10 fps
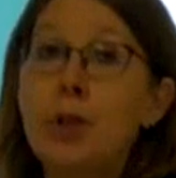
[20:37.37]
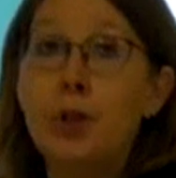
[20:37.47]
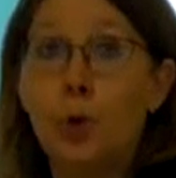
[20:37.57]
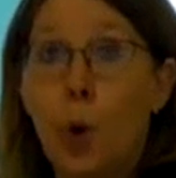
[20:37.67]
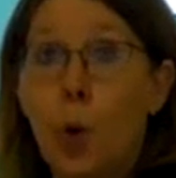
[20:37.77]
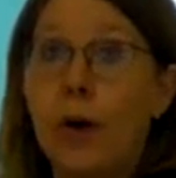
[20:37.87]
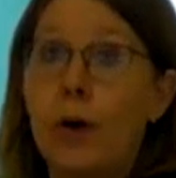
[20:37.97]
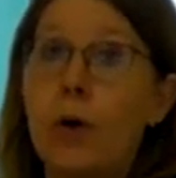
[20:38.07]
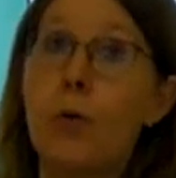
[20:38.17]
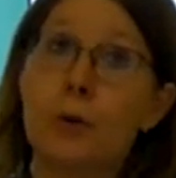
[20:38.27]
the
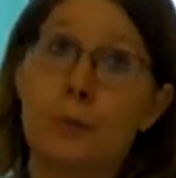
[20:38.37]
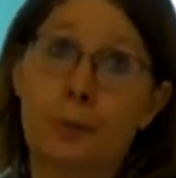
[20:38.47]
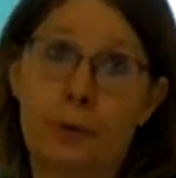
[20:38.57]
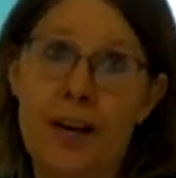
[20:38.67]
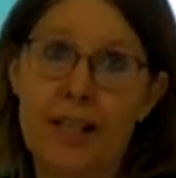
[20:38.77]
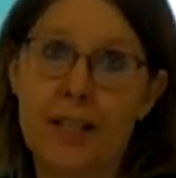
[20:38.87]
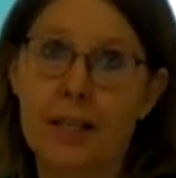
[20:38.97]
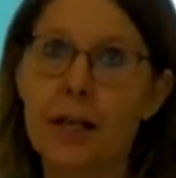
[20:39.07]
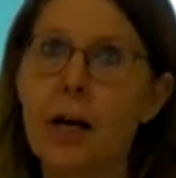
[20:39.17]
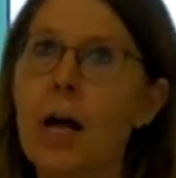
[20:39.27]
drawer of the
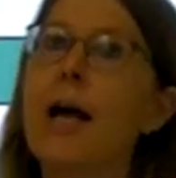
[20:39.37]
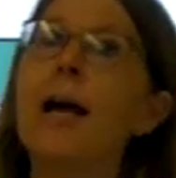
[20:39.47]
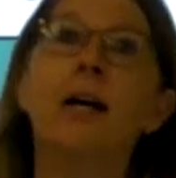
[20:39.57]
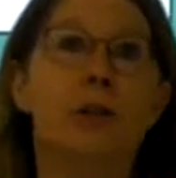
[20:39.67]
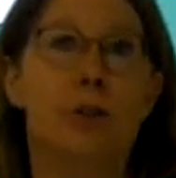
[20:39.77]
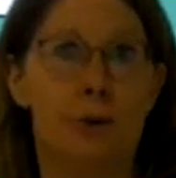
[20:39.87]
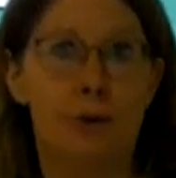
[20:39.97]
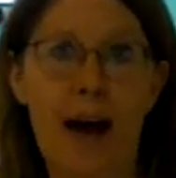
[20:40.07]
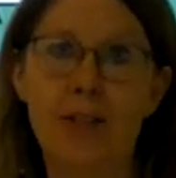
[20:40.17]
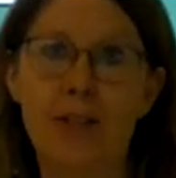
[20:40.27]
professor to
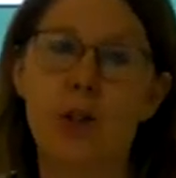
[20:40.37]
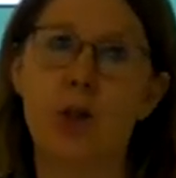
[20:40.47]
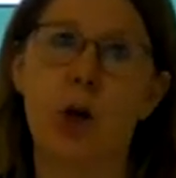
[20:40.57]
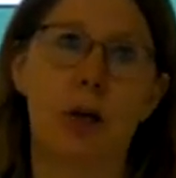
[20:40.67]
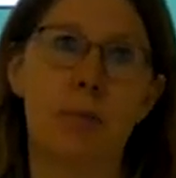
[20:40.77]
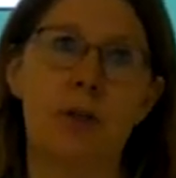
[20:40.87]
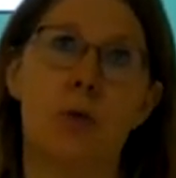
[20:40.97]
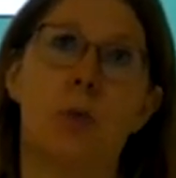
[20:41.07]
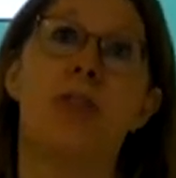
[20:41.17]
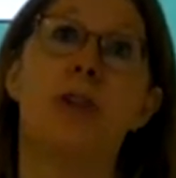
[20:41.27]
find the
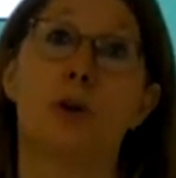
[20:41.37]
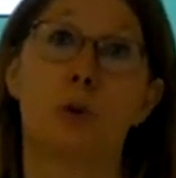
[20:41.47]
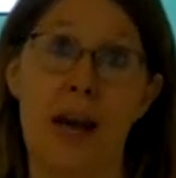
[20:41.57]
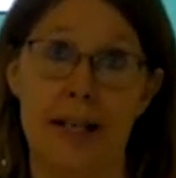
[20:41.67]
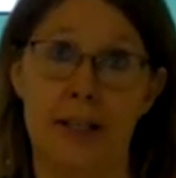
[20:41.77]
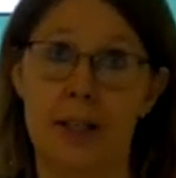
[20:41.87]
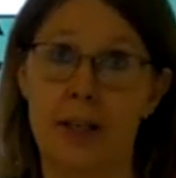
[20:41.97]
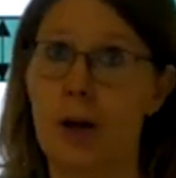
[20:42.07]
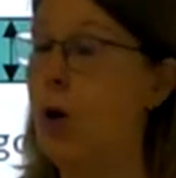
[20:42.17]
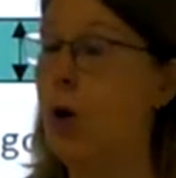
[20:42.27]
document with the grades.